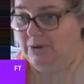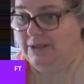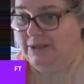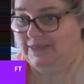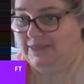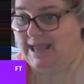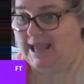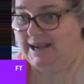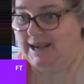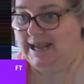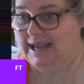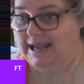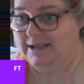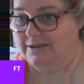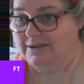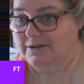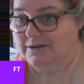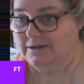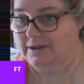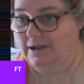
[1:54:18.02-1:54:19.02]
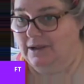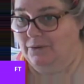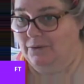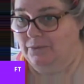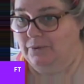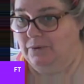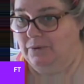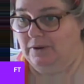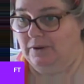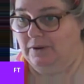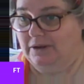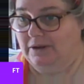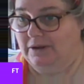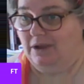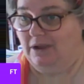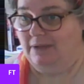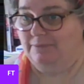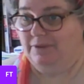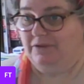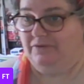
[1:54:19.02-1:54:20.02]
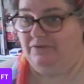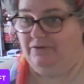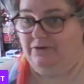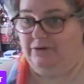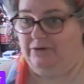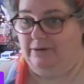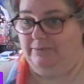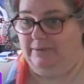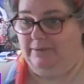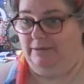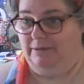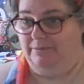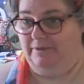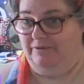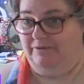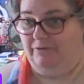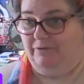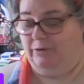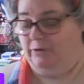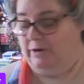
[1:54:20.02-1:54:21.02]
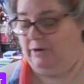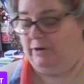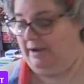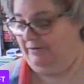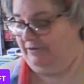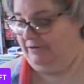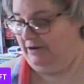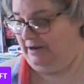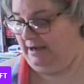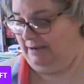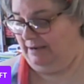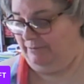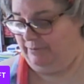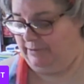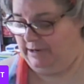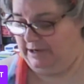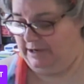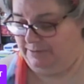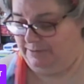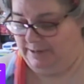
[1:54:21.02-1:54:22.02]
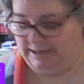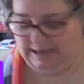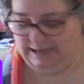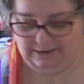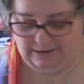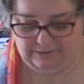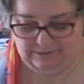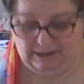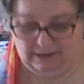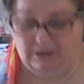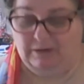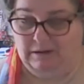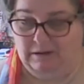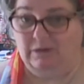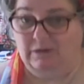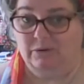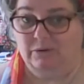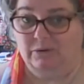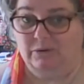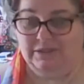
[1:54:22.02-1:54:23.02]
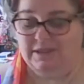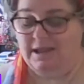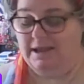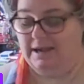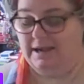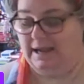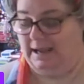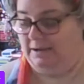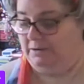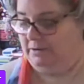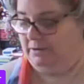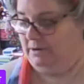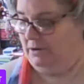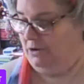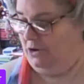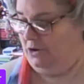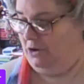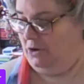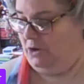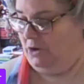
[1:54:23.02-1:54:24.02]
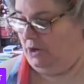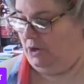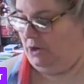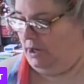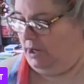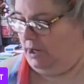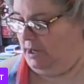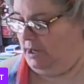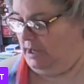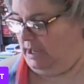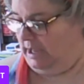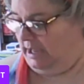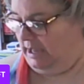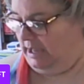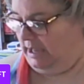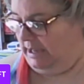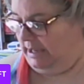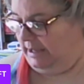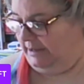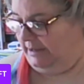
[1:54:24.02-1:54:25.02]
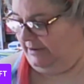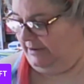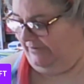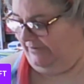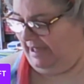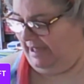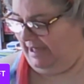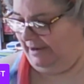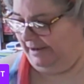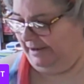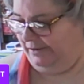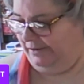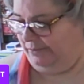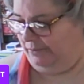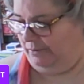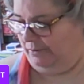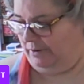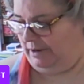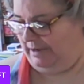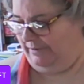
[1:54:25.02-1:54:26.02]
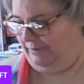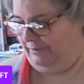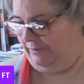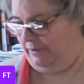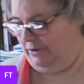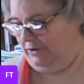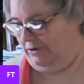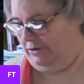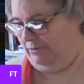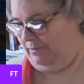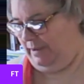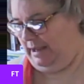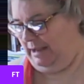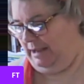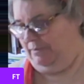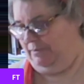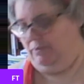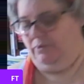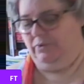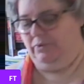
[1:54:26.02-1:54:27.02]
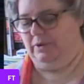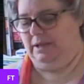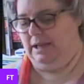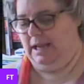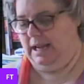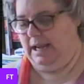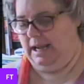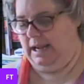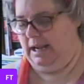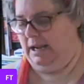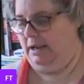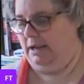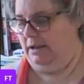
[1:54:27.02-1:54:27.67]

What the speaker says: at that next. Will indictments for Trump come before or after the impeachment hearing? I'll look at that next. Navalny's wife, what do people see?